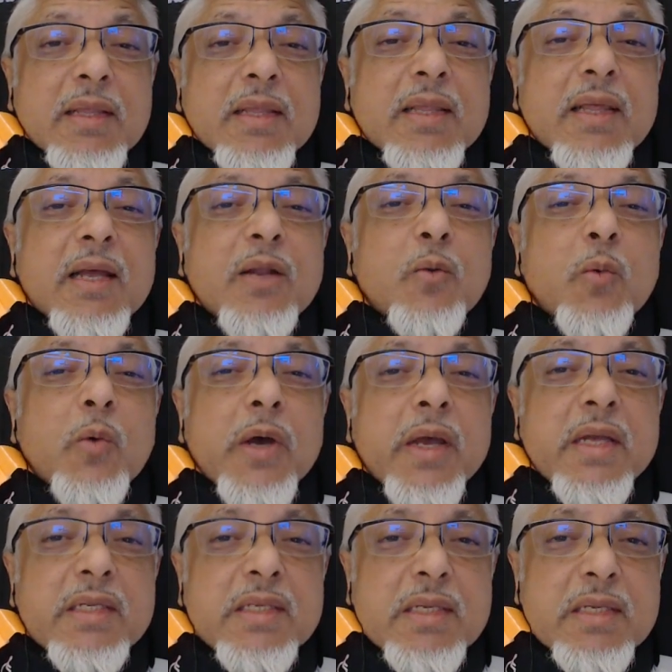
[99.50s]
then
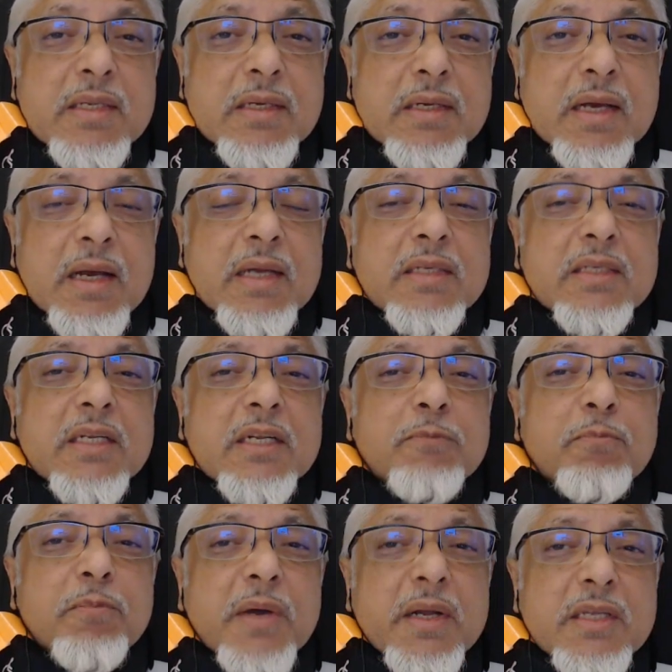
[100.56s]
wait
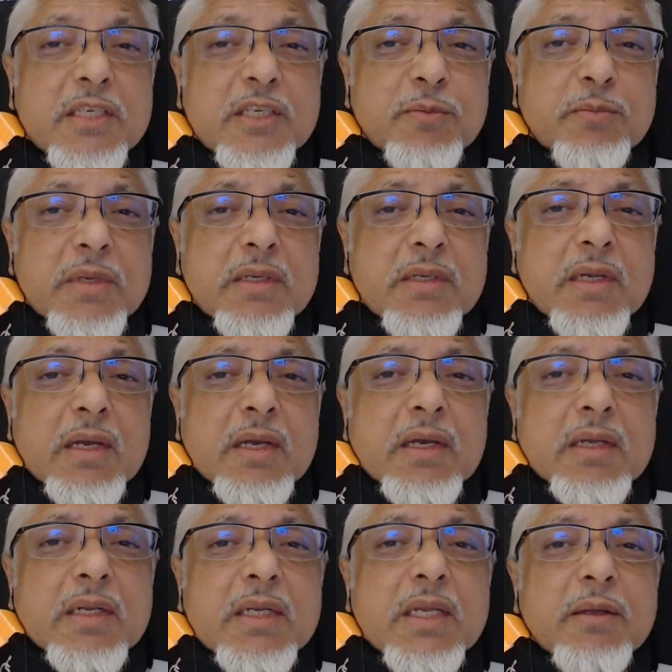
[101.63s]
until punishment
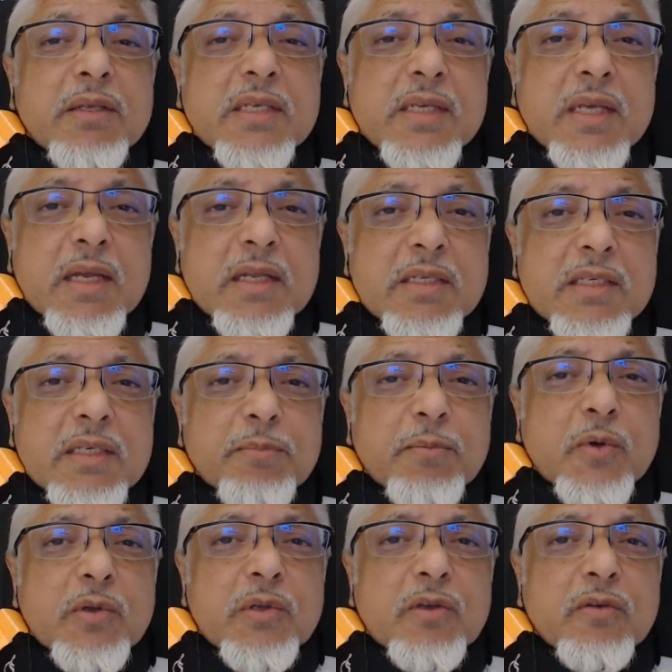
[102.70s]
descends
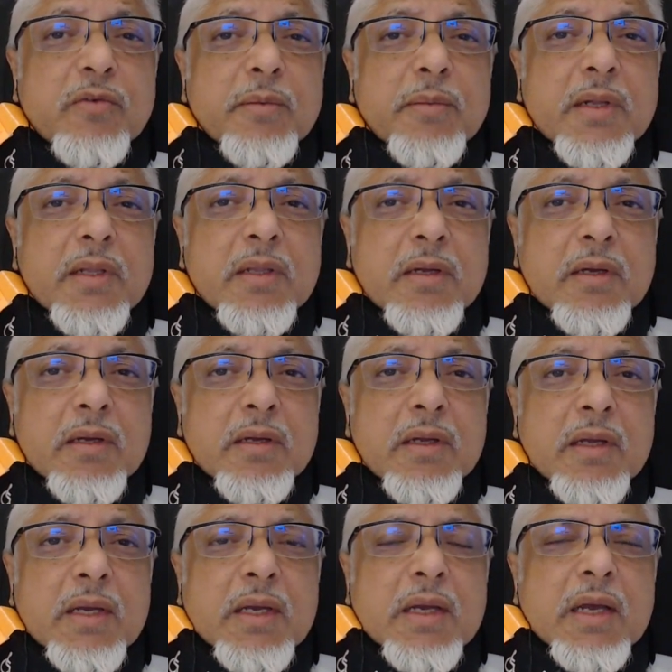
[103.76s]
upon you from Allah,
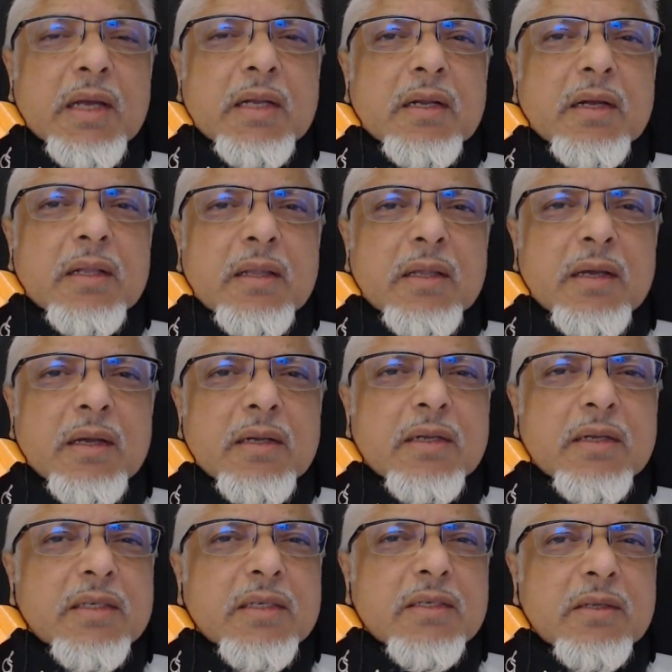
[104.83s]
and Allah
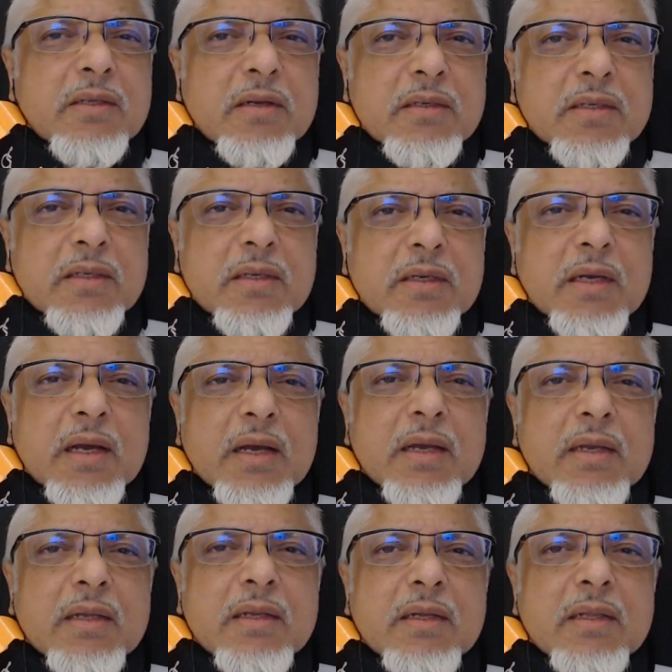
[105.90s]
does not
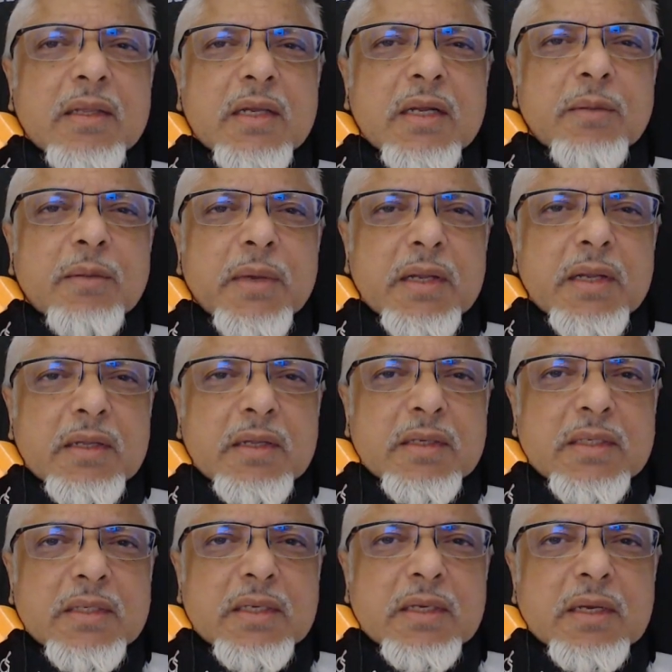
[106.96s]
guide the
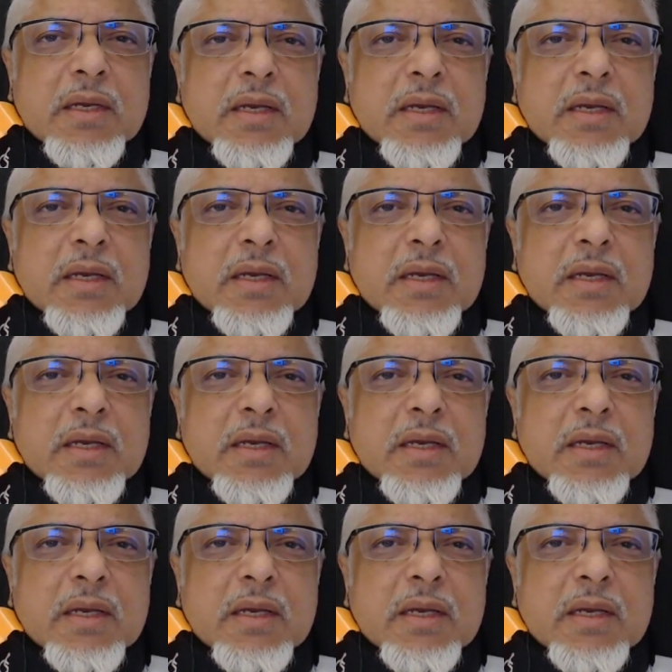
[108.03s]
rebellious."